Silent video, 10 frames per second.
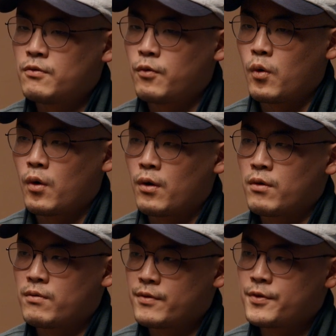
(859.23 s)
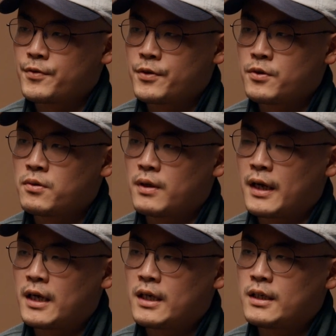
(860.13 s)
for Riverview,
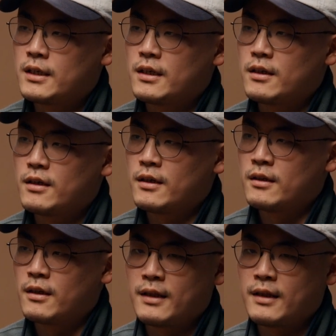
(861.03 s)
like in the